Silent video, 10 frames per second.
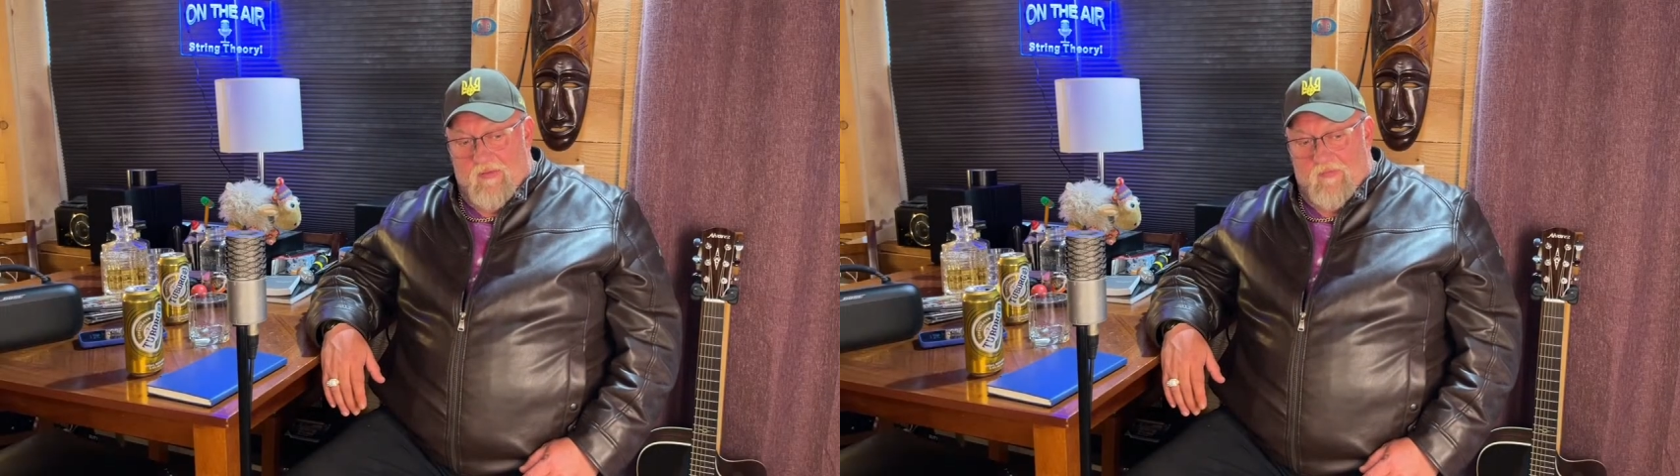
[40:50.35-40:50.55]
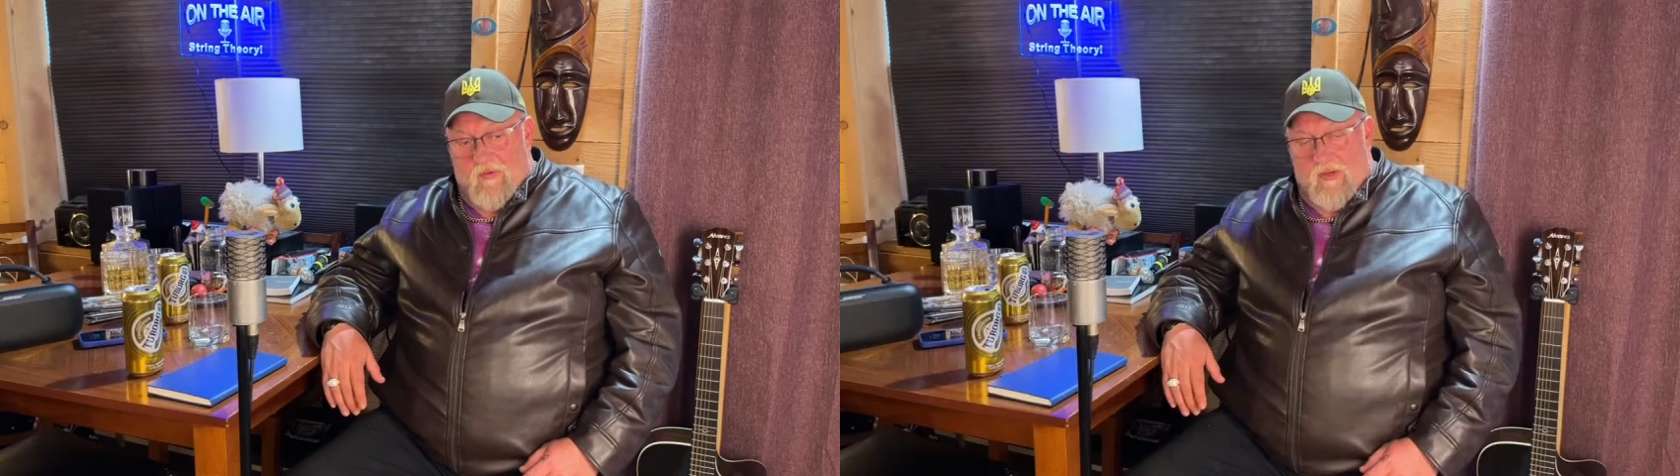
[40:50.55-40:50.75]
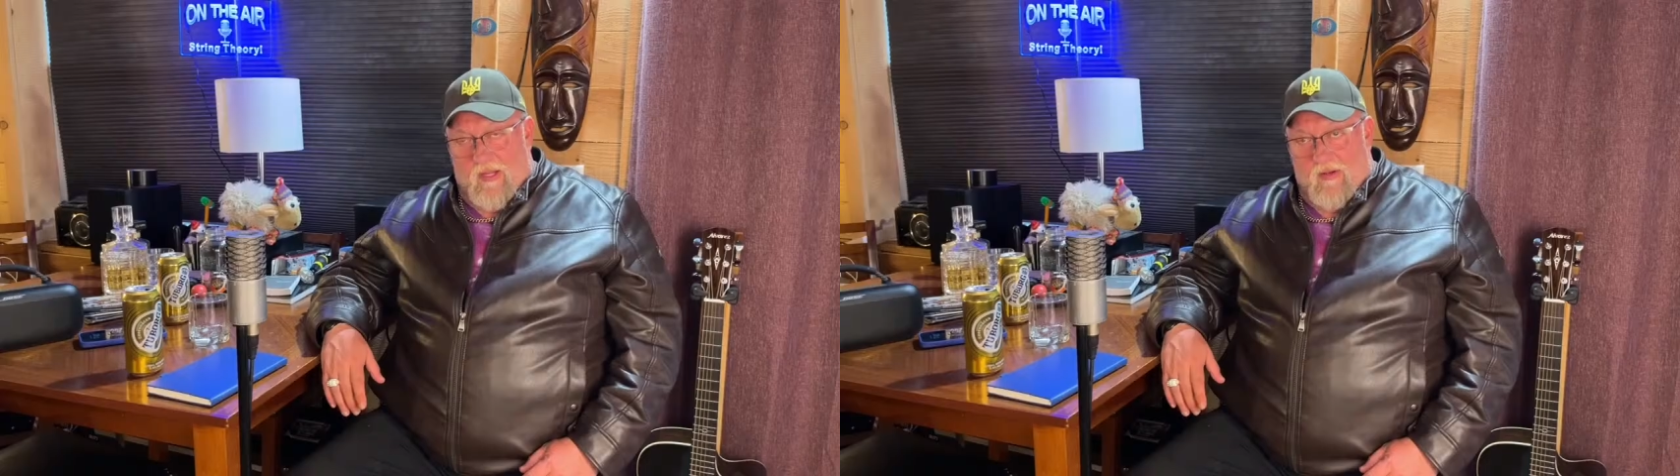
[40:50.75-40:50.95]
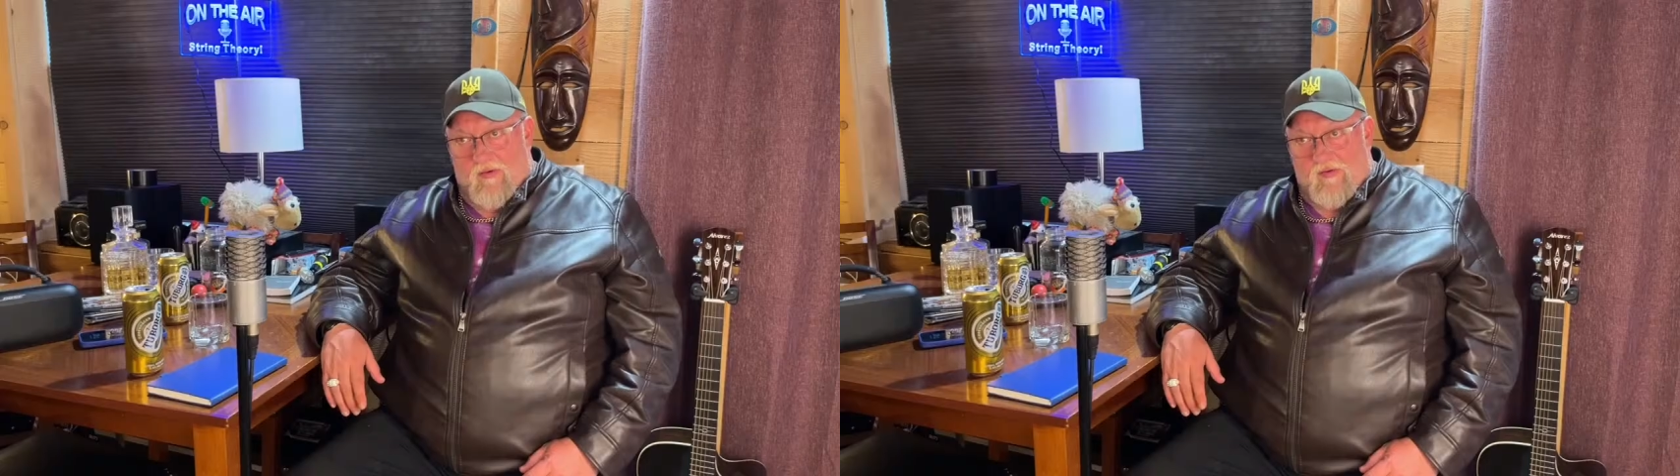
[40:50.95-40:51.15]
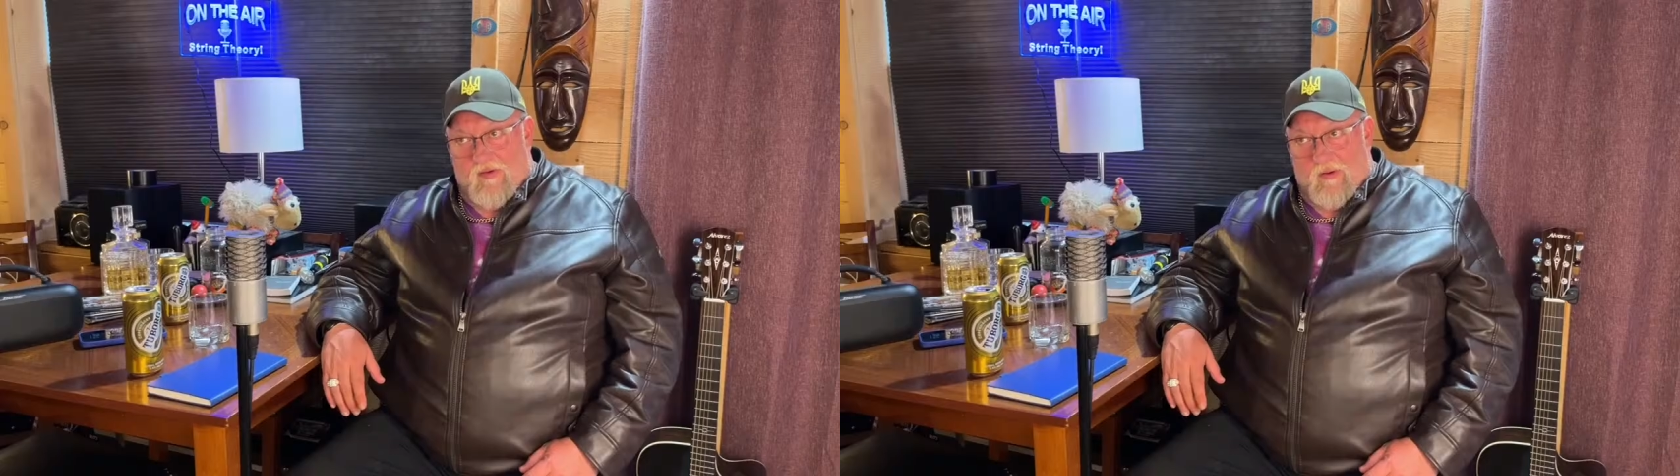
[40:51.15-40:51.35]
for
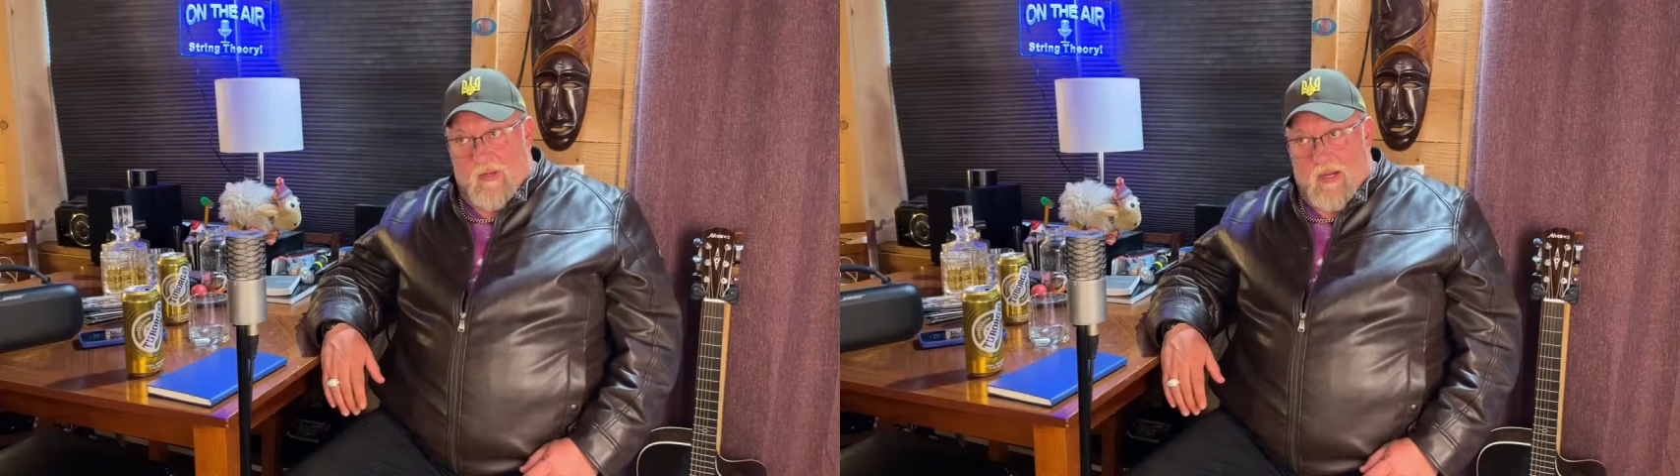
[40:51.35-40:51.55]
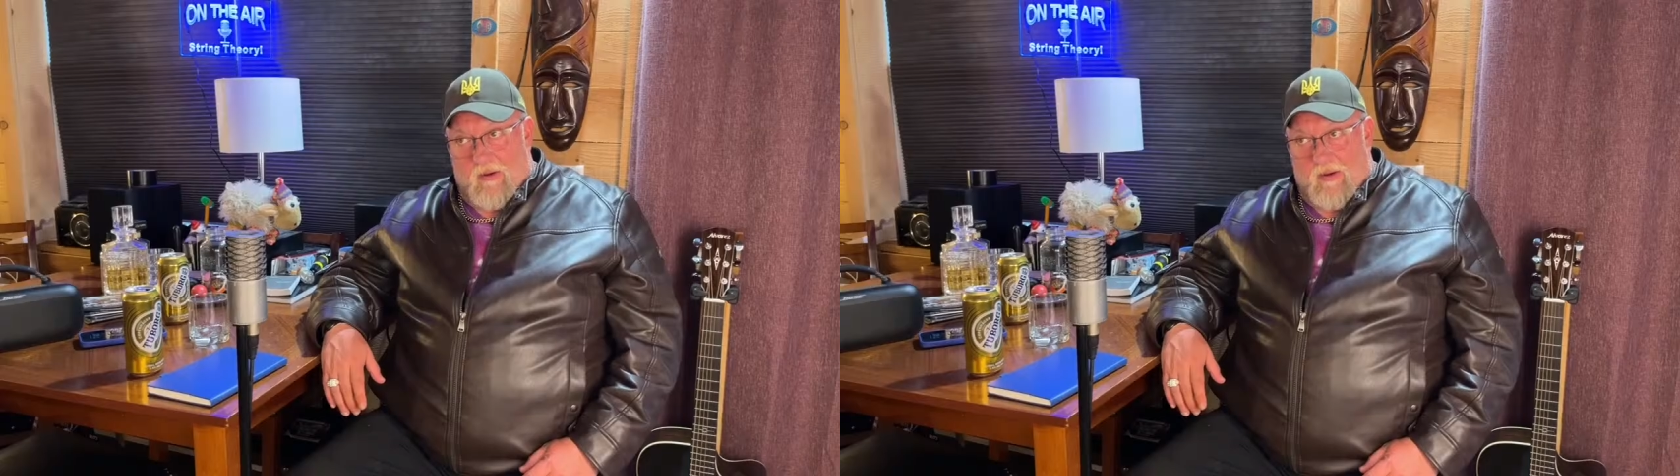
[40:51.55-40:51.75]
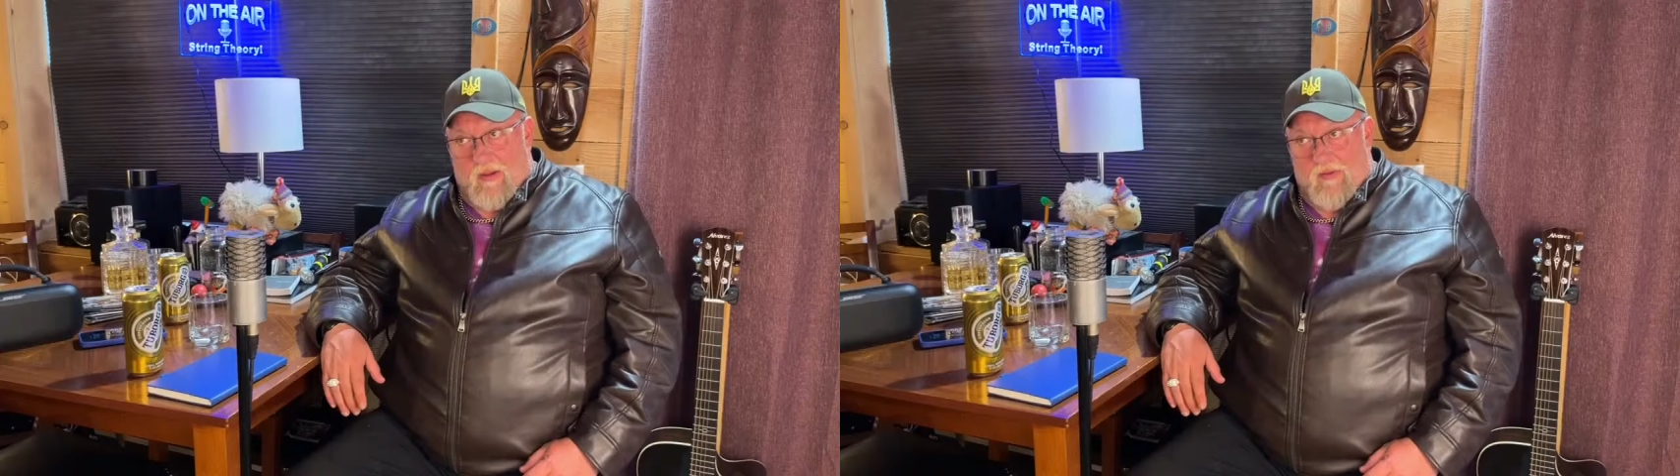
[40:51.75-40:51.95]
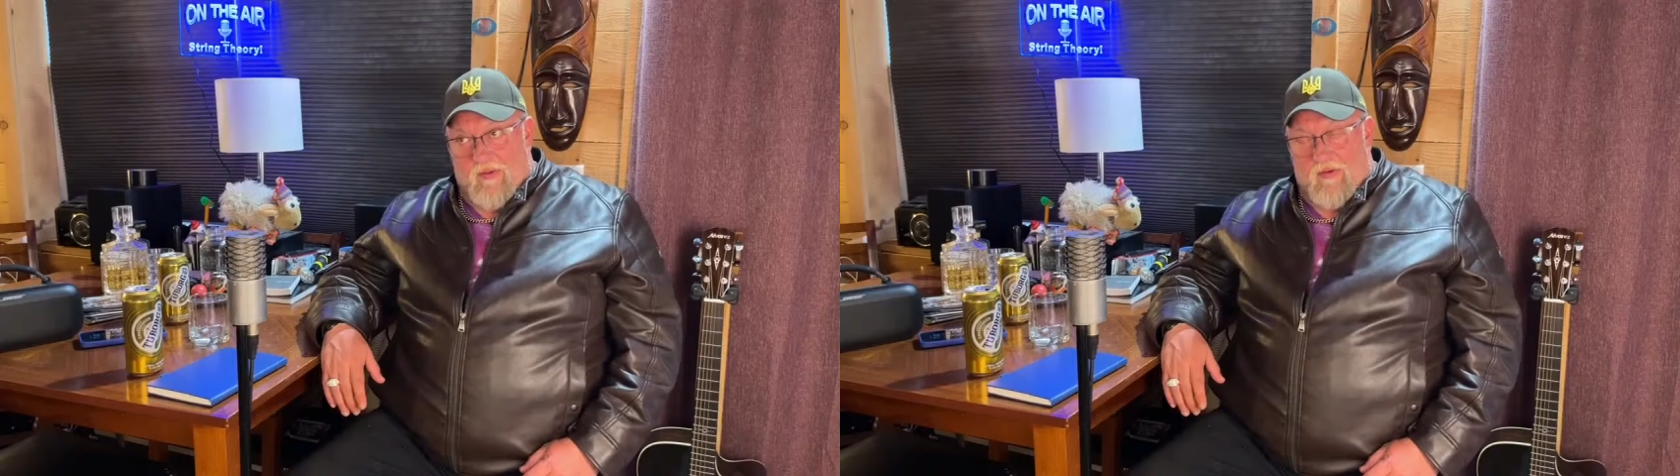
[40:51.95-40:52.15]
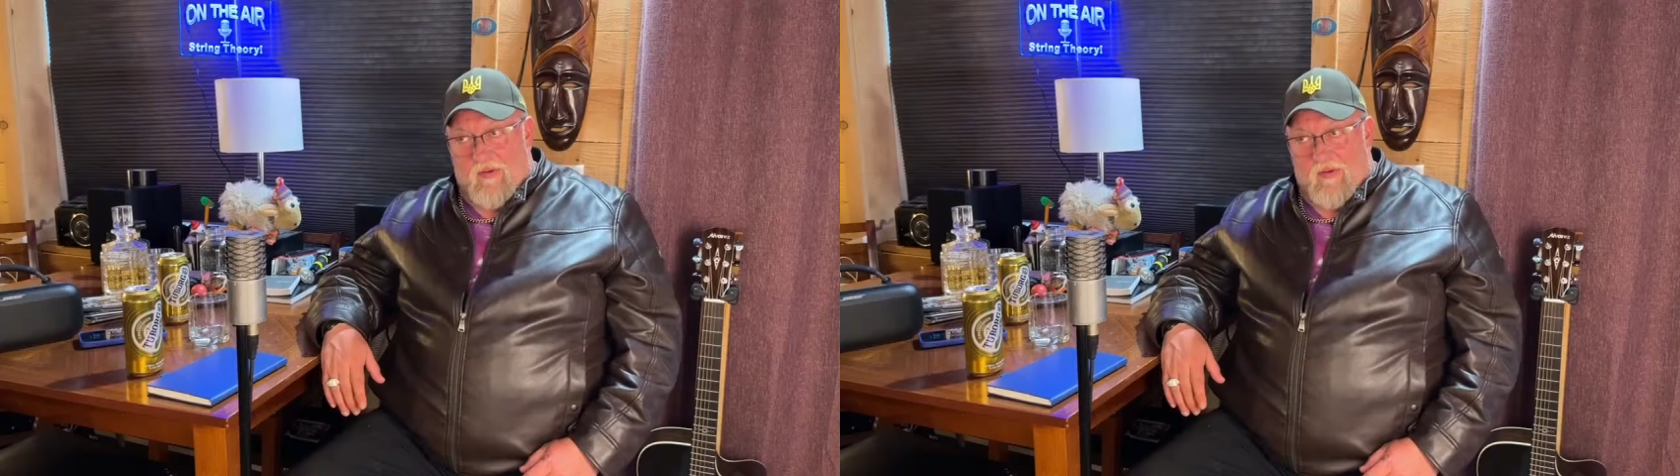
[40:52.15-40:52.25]
dealers in your area